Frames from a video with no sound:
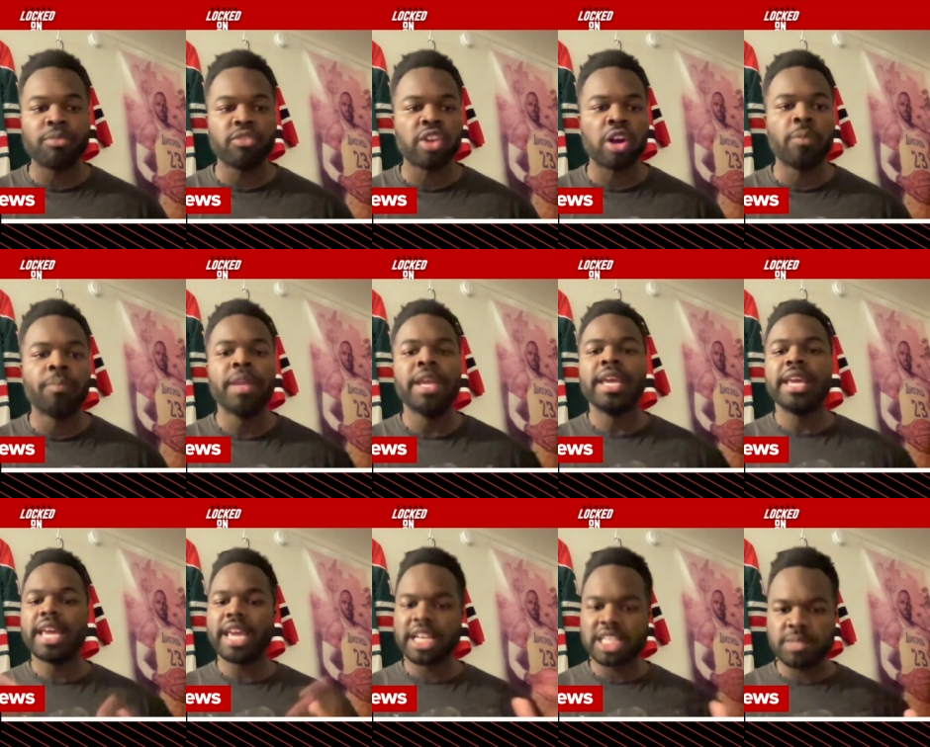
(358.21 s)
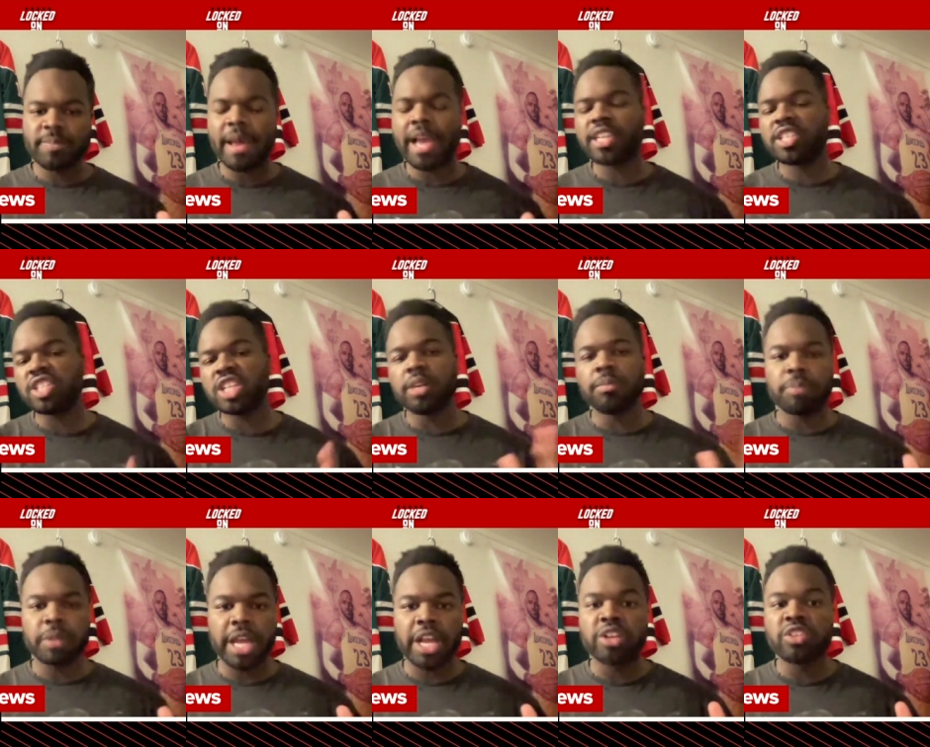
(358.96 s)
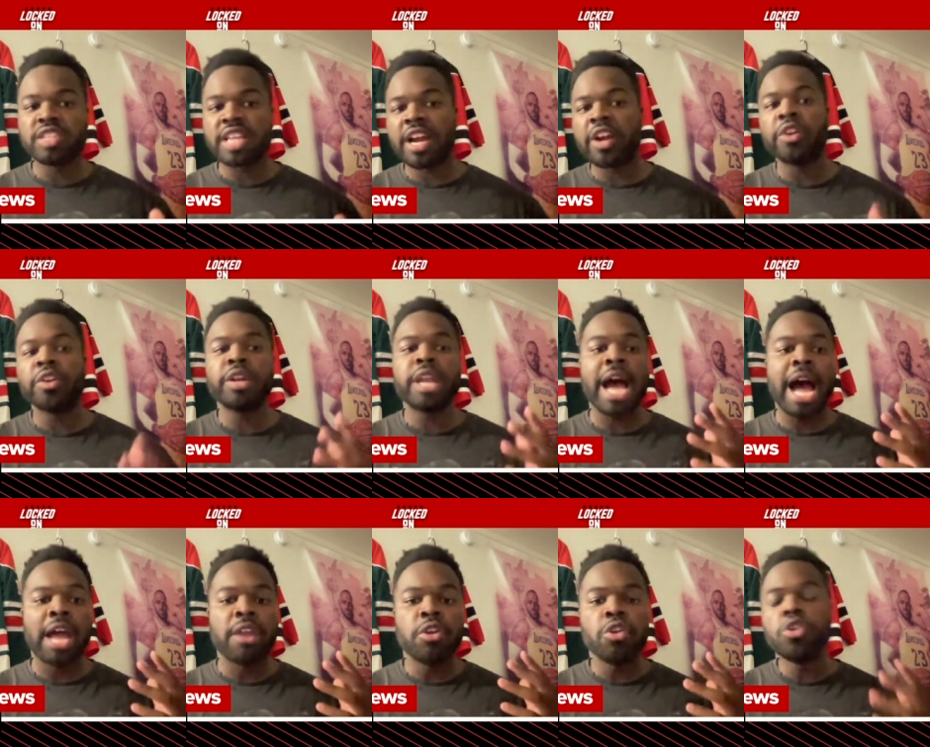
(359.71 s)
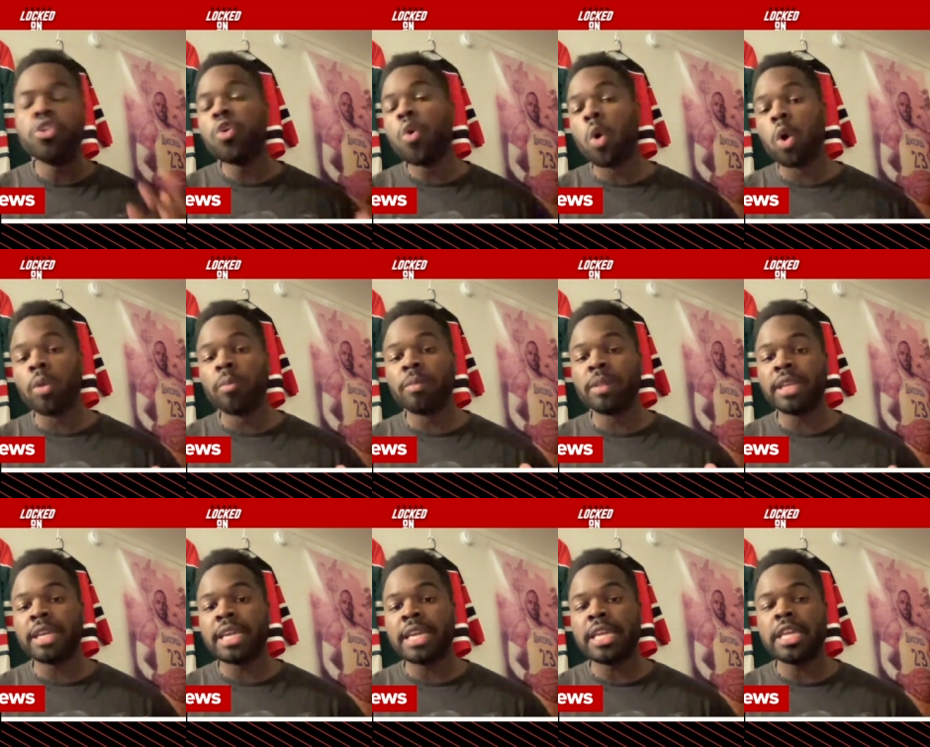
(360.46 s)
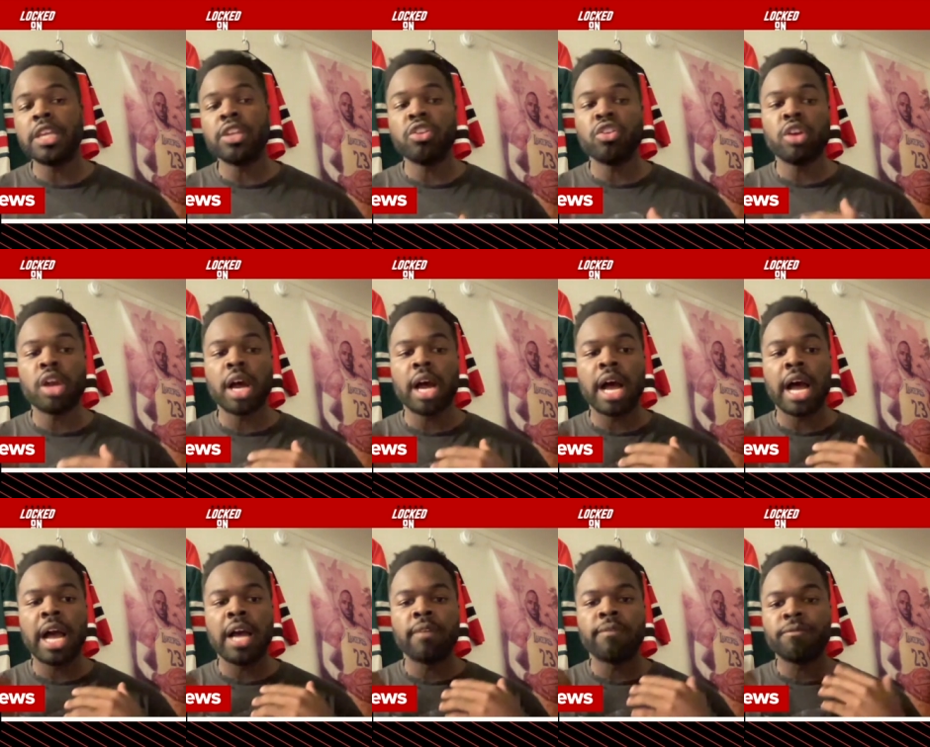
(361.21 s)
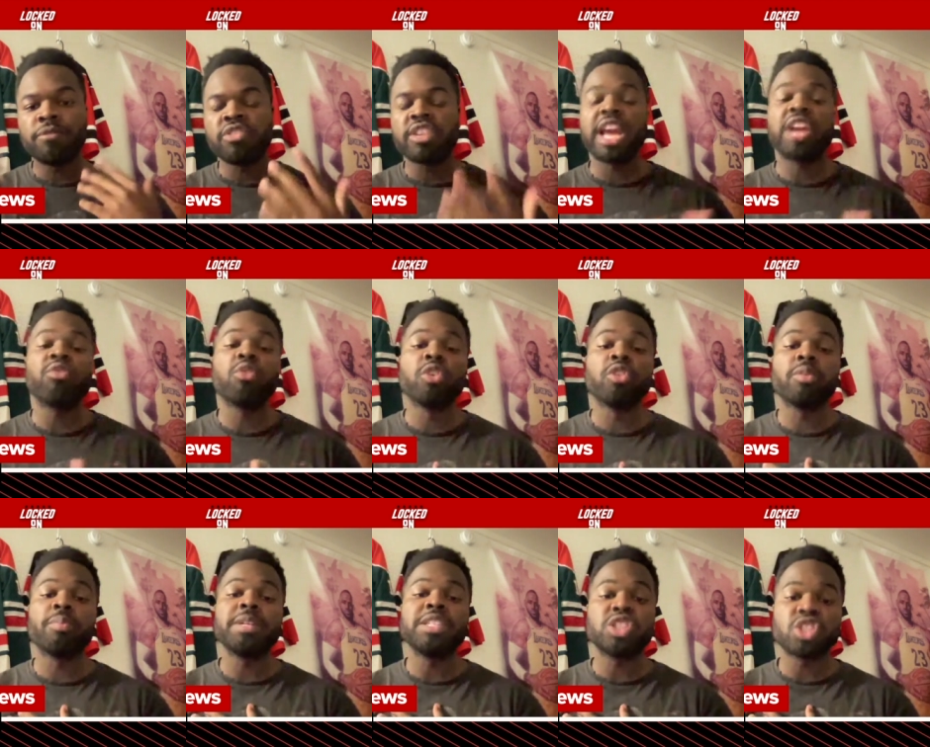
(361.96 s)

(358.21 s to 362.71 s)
So expect some players that are not normally uh, scheduled to be